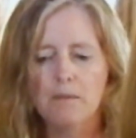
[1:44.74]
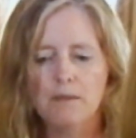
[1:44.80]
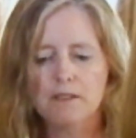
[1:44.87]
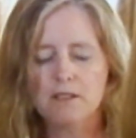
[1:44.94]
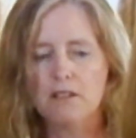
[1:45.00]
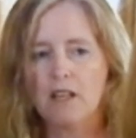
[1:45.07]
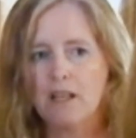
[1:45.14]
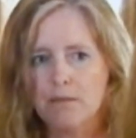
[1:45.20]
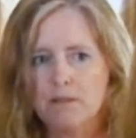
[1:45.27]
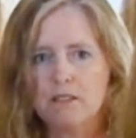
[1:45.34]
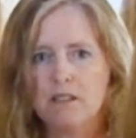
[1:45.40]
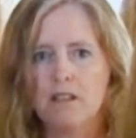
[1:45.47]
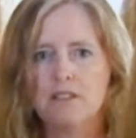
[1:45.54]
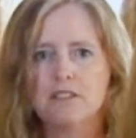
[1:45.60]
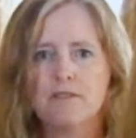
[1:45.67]
So that was
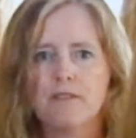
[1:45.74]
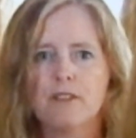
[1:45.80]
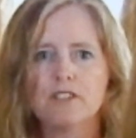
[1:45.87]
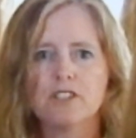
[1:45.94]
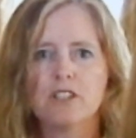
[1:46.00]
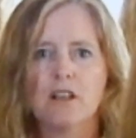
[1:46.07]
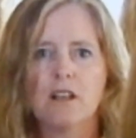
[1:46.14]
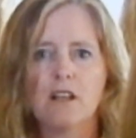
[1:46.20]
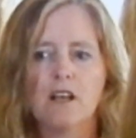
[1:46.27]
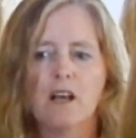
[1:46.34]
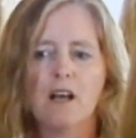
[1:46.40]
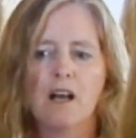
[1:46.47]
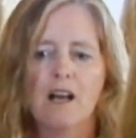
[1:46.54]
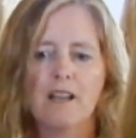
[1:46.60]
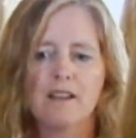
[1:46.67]
controversial.
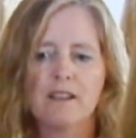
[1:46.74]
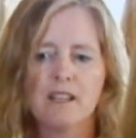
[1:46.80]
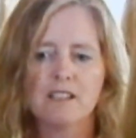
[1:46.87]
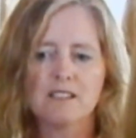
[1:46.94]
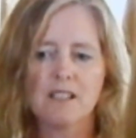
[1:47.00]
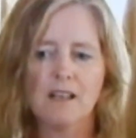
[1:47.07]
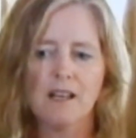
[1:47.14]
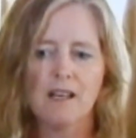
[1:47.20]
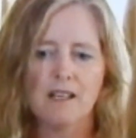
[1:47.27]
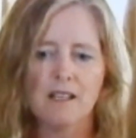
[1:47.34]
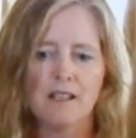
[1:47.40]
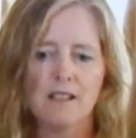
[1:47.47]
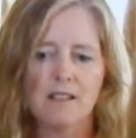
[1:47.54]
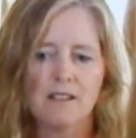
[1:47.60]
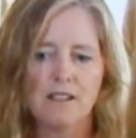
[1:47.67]
I think
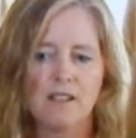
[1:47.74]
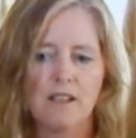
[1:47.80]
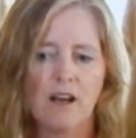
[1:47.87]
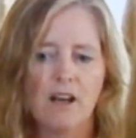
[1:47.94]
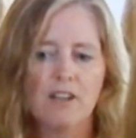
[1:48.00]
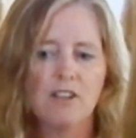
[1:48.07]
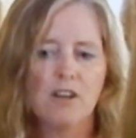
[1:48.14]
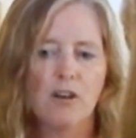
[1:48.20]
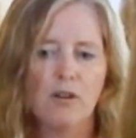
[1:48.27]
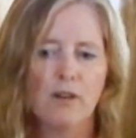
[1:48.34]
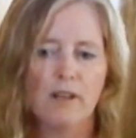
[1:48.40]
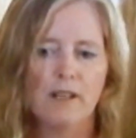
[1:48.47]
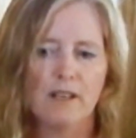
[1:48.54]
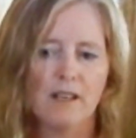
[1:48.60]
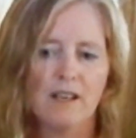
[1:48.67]
the
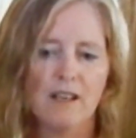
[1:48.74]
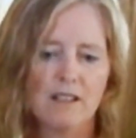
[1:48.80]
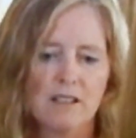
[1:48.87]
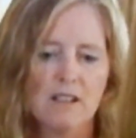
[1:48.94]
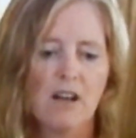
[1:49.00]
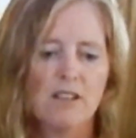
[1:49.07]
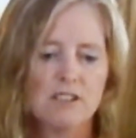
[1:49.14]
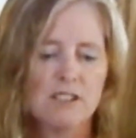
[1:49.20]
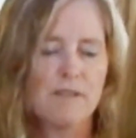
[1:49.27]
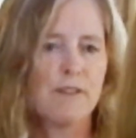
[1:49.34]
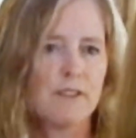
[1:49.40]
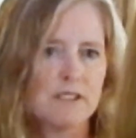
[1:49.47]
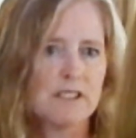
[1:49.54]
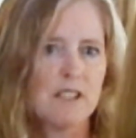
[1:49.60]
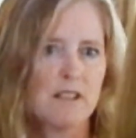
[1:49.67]
ongoing
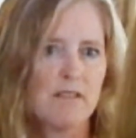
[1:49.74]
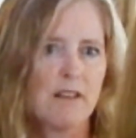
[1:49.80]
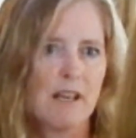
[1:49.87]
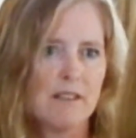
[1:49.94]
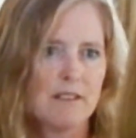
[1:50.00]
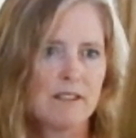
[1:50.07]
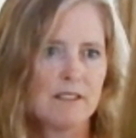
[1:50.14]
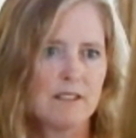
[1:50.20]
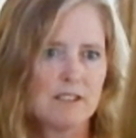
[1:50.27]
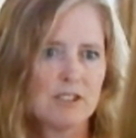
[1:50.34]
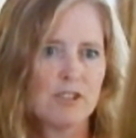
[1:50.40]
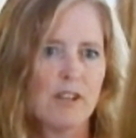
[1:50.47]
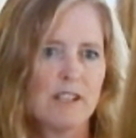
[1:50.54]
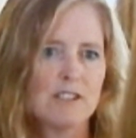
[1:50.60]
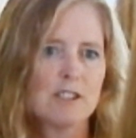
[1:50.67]
controversy around it is
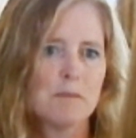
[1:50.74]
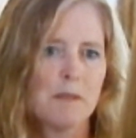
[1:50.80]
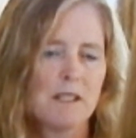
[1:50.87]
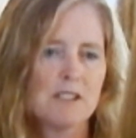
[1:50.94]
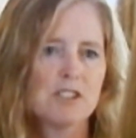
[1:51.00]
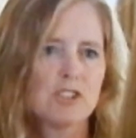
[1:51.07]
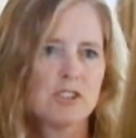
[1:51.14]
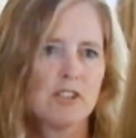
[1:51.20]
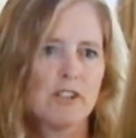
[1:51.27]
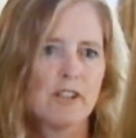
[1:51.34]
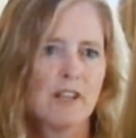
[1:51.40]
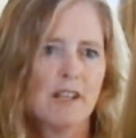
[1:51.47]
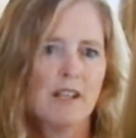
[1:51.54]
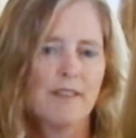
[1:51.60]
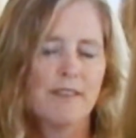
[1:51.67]
trying to make sure
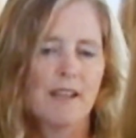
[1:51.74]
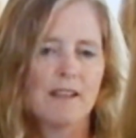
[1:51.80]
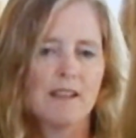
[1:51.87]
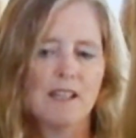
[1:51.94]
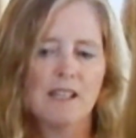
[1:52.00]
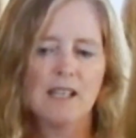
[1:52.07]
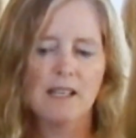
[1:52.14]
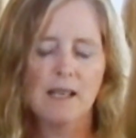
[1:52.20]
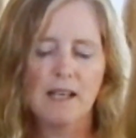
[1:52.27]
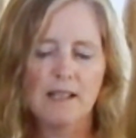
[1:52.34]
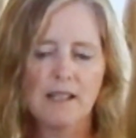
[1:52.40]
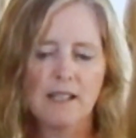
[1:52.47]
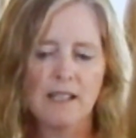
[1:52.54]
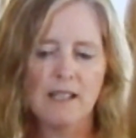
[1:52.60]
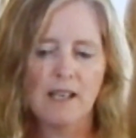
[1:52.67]
that the
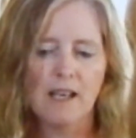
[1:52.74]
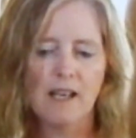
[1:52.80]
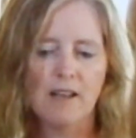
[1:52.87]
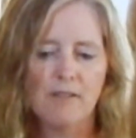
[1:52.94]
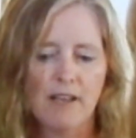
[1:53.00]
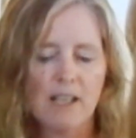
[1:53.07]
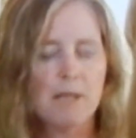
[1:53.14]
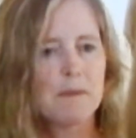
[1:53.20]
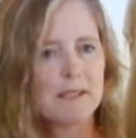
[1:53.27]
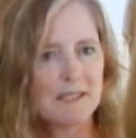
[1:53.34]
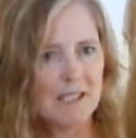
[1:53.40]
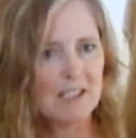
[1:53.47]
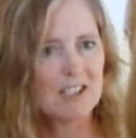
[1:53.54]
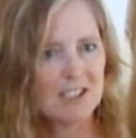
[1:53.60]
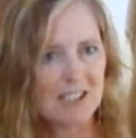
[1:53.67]

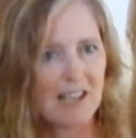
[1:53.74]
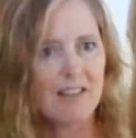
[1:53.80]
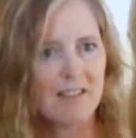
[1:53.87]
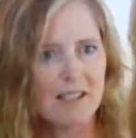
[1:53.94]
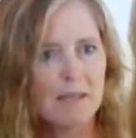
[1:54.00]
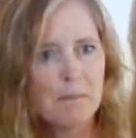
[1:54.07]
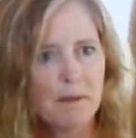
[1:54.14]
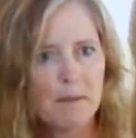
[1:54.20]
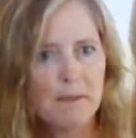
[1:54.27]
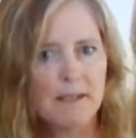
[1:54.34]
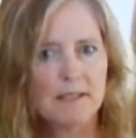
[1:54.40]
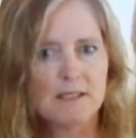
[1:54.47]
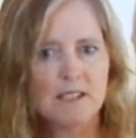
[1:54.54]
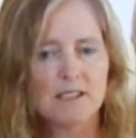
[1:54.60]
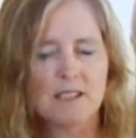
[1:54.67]
recommendations are
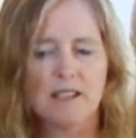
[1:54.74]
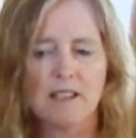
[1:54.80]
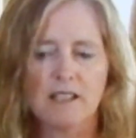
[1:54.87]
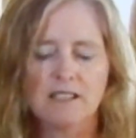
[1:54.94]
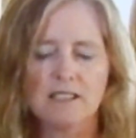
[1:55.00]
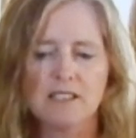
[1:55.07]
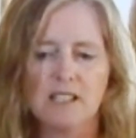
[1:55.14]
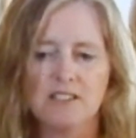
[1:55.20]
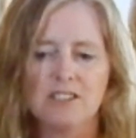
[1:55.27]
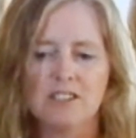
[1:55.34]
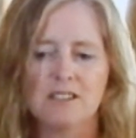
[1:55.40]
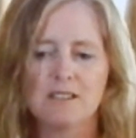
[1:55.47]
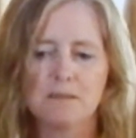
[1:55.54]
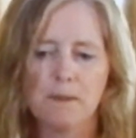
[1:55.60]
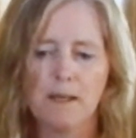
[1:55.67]
implemented and that
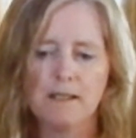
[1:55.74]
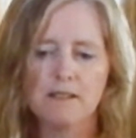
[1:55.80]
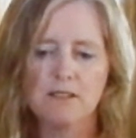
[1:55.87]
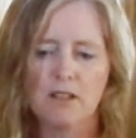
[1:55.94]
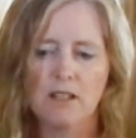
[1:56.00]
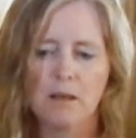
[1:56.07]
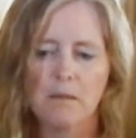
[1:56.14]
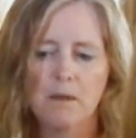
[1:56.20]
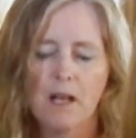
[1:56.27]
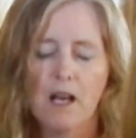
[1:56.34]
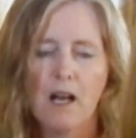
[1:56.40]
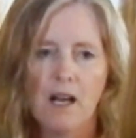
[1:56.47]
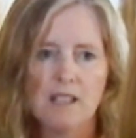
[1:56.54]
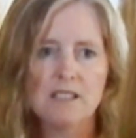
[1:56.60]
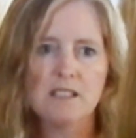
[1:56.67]
attention is paid to them.
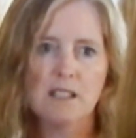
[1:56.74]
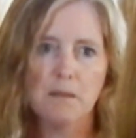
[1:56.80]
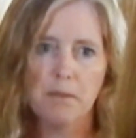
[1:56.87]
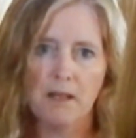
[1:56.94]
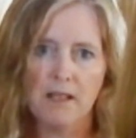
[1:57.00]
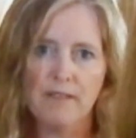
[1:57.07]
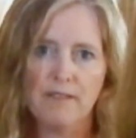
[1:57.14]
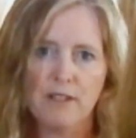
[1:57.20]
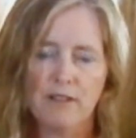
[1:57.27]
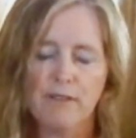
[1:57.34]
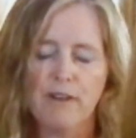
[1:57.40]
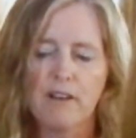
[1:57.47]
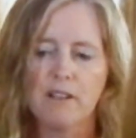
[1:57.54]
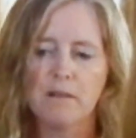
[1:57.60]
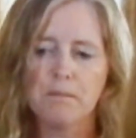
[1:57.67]
I still believe they're
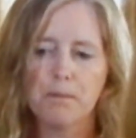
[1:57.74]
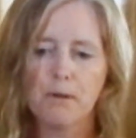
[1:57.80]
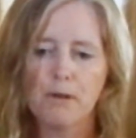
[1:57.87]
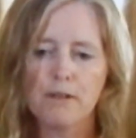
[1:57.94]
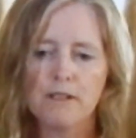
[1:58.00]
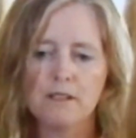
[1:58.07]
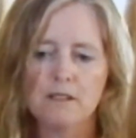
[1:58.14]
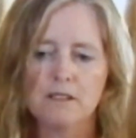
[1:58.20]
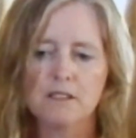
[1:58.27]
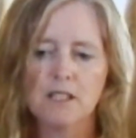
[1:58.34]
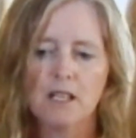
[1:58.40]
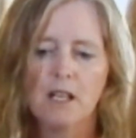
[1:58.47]
very important.